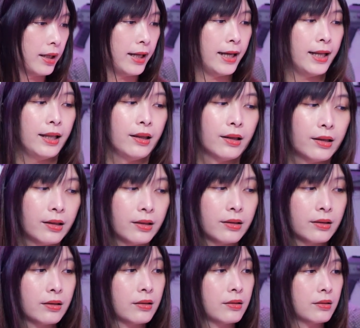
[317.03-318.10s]
And
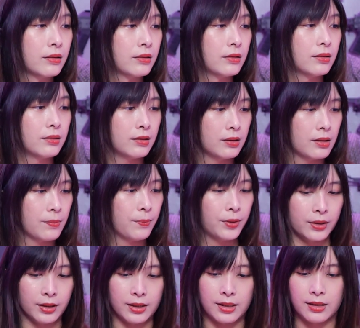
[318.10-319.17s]
let's
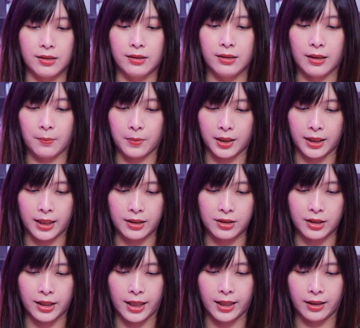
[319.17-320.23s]
put this dummy
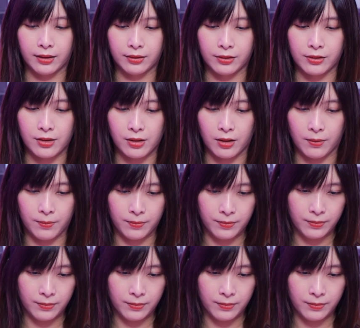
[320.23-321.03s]
NGAL on top.